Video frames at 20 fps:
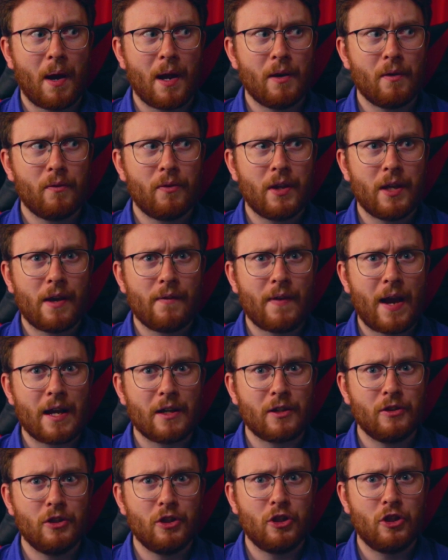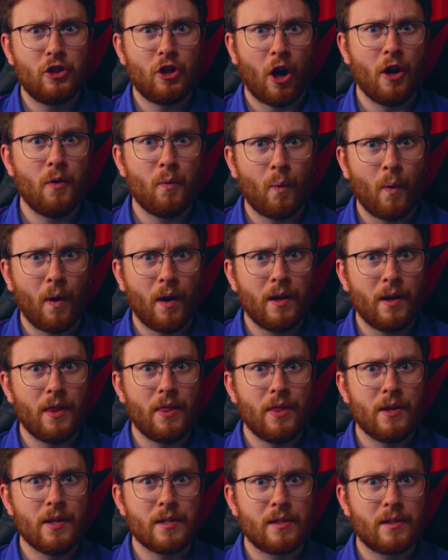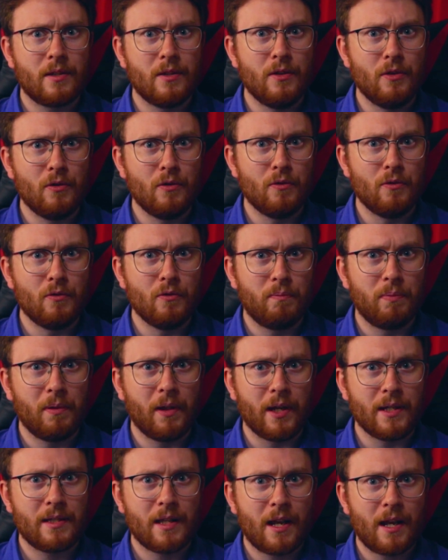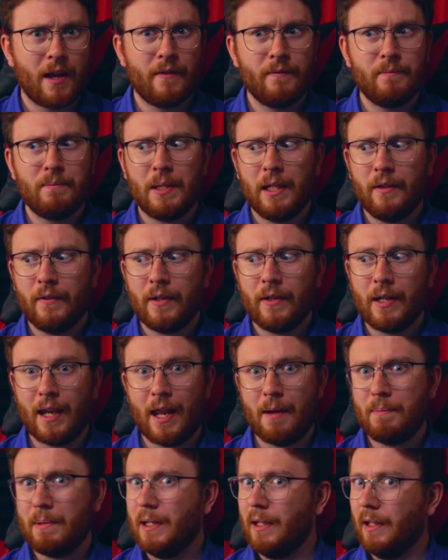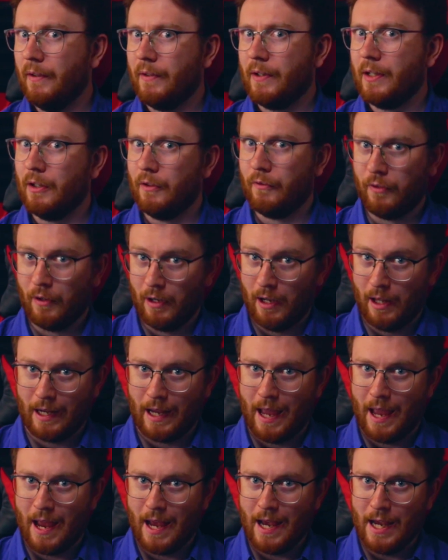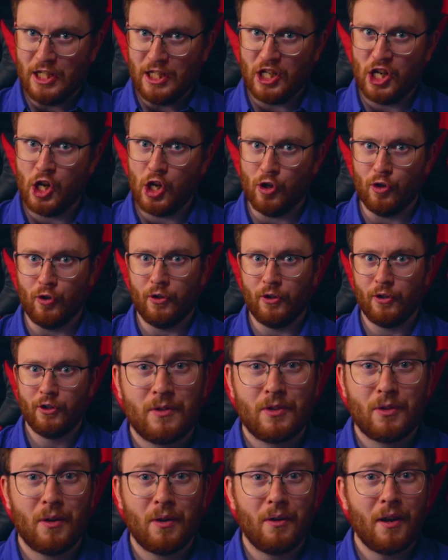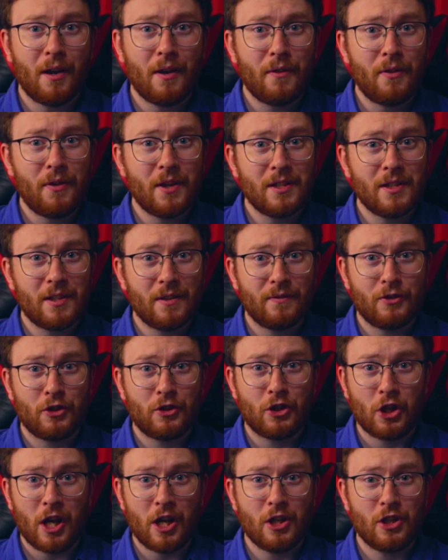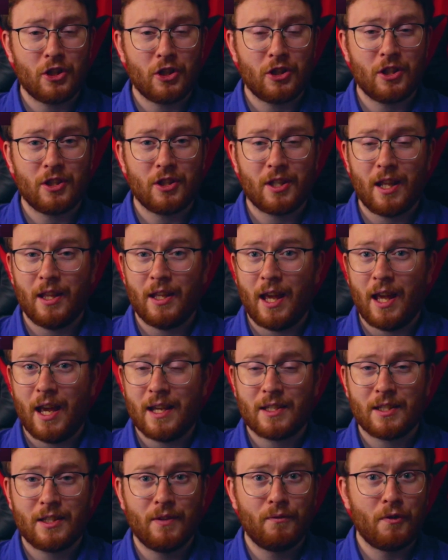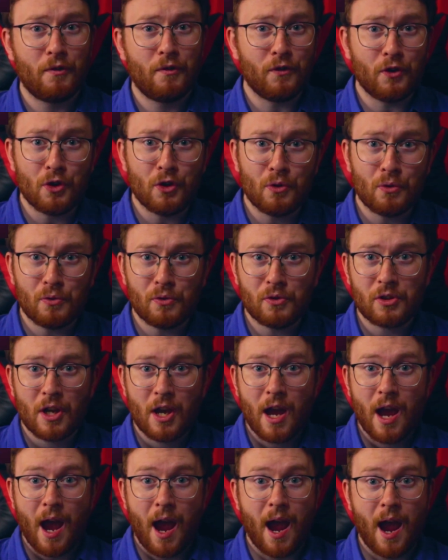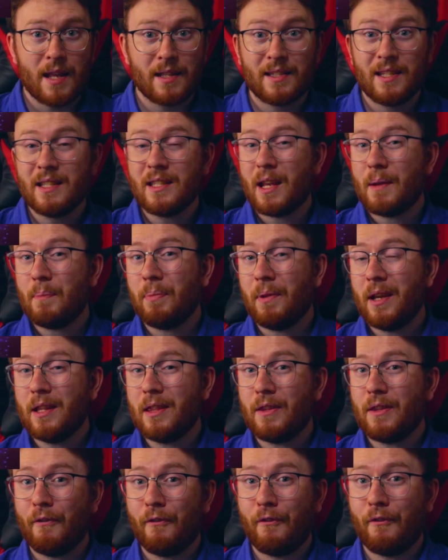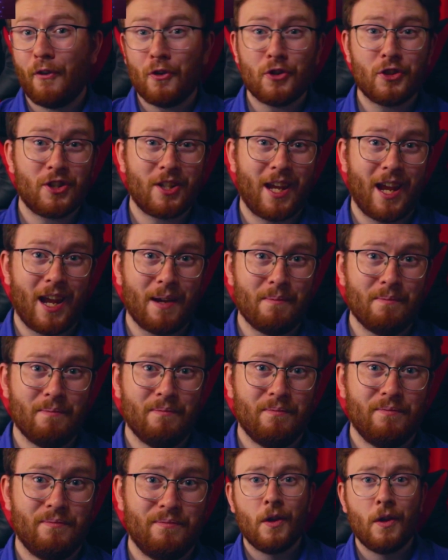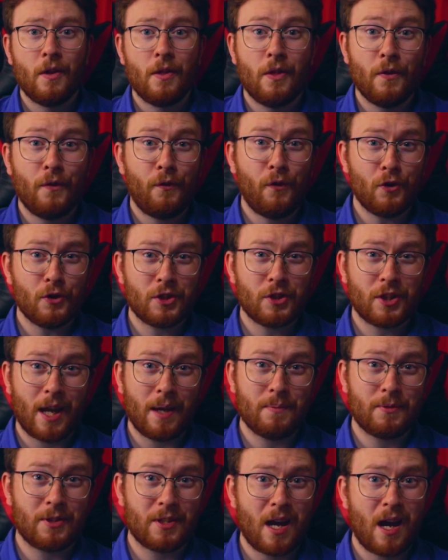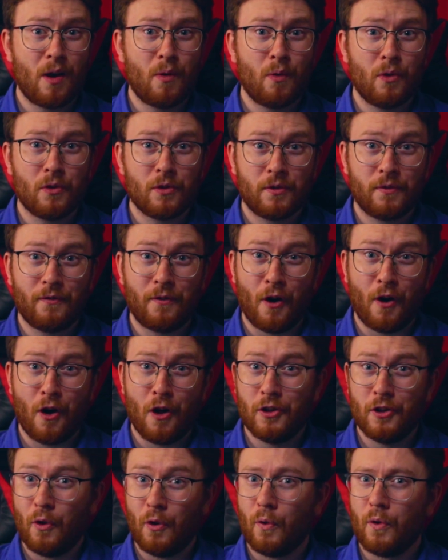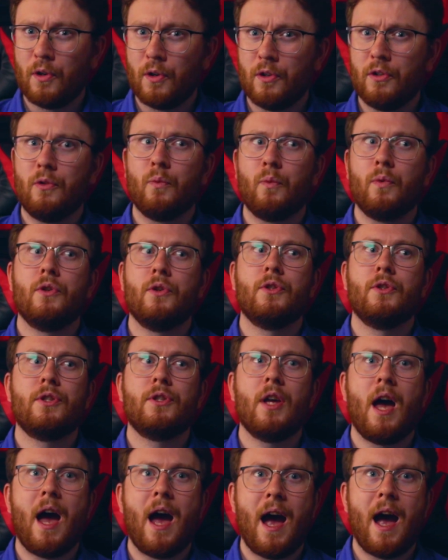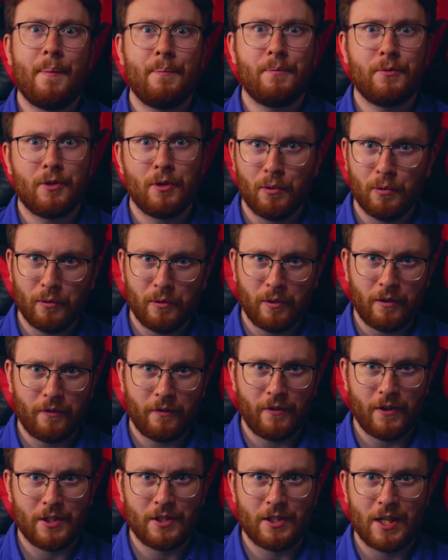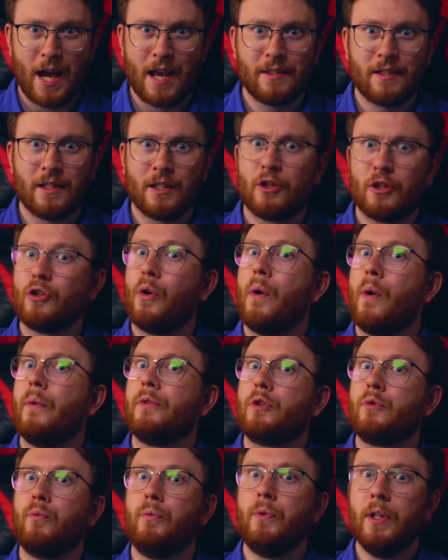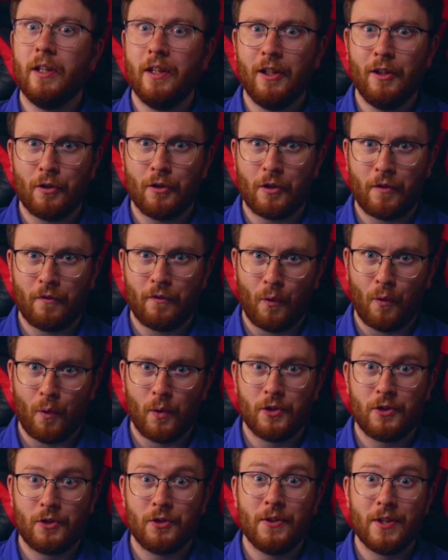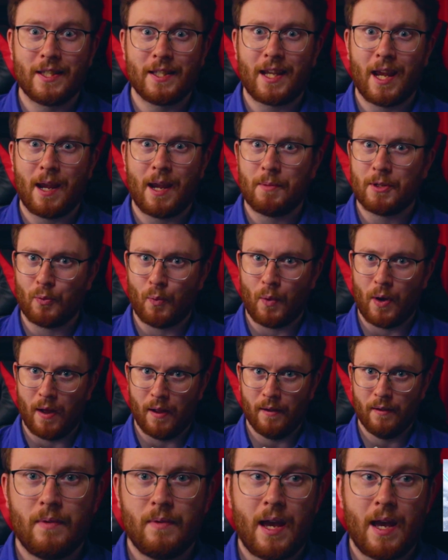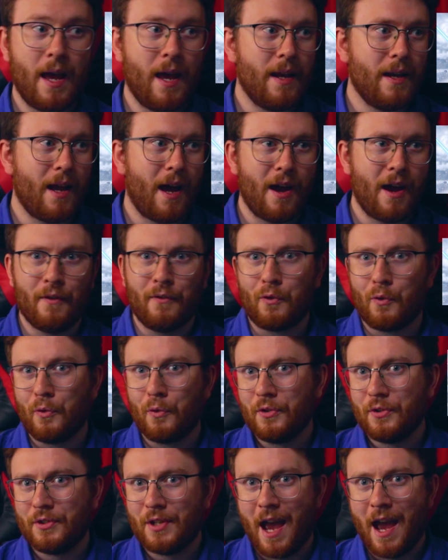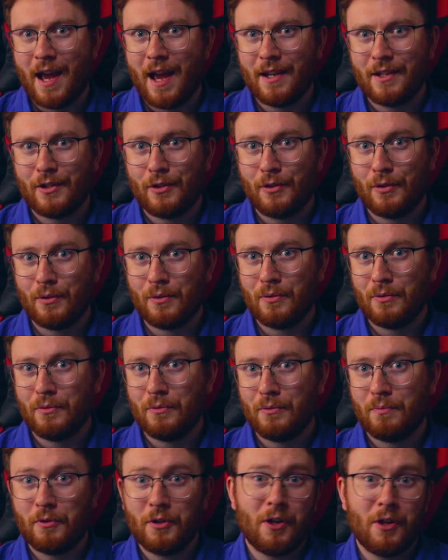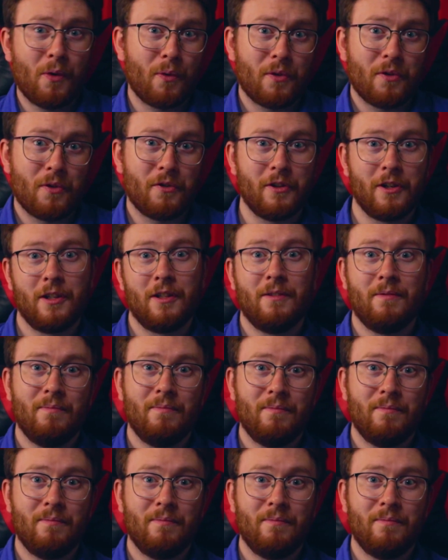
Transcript: I don't think I've actually done one in this new place that I've been living, and I've been living here for like a year. So a lot of things have changed since I last did reviews and since I played the first game. The first game, Star Wars Fallen Order, was absolutely fantastic, so I was really looking forward to this game as well. And I of course had to pre-order it.